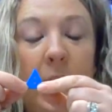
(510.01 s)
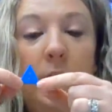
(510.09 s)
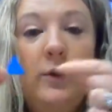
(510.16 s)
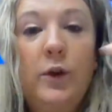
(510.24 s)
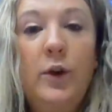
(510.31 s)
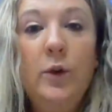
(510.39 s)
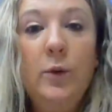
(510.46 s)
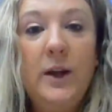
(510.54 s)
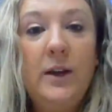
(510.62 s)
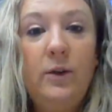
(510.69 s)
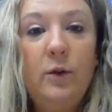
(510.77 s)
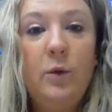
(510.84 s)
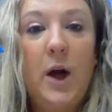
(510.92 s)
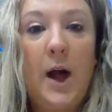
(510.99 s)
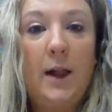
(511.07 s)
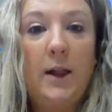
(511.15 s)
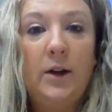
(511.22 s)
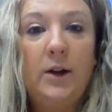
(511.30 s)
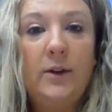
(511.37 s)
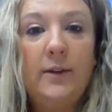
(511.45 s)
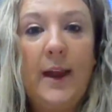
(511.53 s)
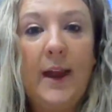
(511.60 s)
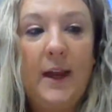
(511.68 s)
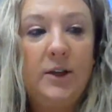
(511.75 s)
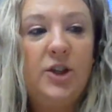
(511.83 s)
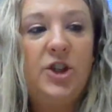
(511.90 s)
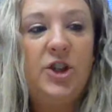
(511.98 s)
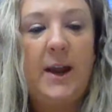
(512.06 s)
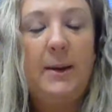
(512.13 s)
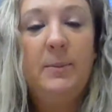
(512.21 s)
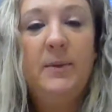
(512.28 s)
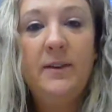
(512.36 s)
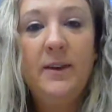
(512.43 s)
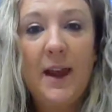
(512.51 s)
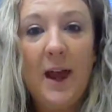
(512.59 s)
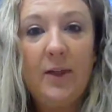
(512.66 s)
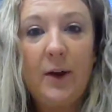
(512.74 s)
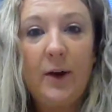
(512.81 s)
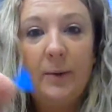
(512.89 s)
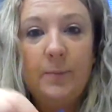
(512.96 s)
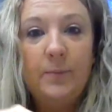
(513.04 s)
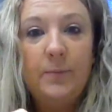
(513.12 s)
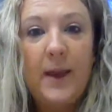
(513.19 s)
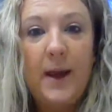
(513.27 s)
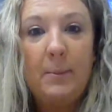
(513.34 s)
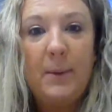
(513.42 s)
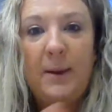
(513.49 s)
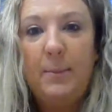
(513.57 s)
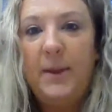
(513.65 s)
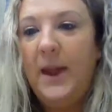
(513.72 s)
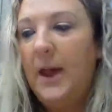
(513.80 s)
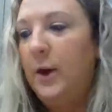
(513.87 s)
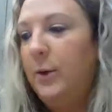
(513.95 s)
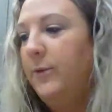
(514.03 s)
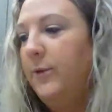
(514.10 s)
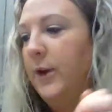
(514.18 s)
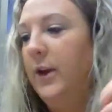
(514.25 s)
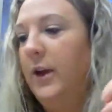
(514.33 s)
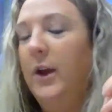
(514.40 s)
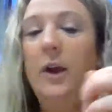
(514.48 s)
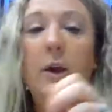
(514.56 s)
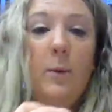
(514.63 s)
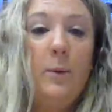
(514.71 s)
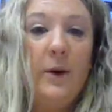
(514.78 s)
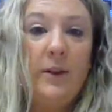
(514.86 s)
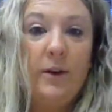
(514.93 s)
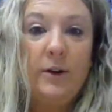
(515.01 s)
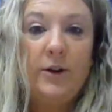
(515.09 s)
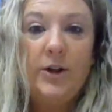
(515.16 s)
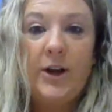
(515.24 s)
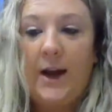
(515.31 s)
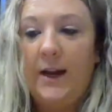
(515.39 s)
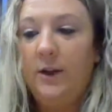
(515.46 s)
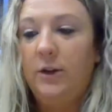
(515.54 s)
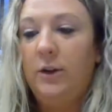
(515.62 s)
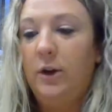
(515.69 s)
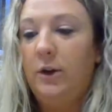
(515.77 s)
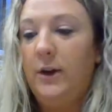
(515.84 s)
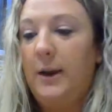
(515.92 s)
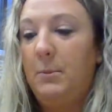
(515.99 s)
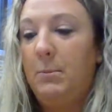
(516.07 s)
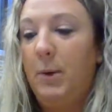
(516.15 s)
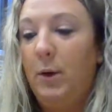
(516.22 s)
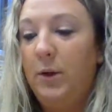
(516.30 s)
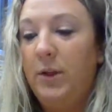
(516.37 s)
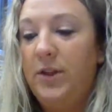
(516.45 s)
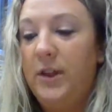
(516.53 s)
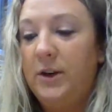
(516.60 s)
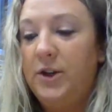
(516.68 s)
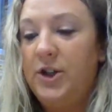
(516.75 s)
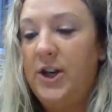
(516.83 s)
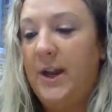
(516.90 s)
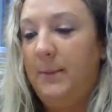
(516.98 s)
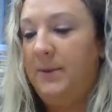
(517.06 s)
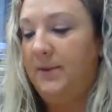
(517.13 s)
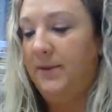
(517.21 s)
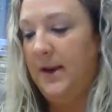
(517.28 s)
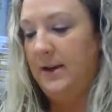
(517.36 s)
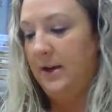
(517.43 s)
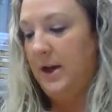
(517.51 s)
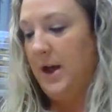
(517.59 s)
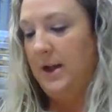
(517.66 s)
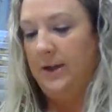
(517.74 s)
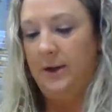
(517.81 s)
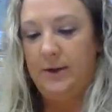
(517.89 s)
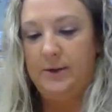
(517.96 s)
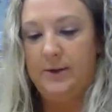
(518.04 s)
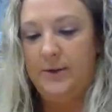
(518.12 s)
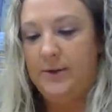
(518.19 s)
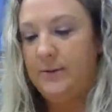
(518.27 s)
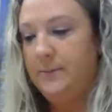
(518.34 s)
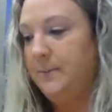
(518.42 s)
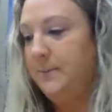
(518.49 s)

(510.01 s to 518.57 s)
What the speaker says: So you can do colors and shapes together. That might be helpful with your child learning both their shapes and colors.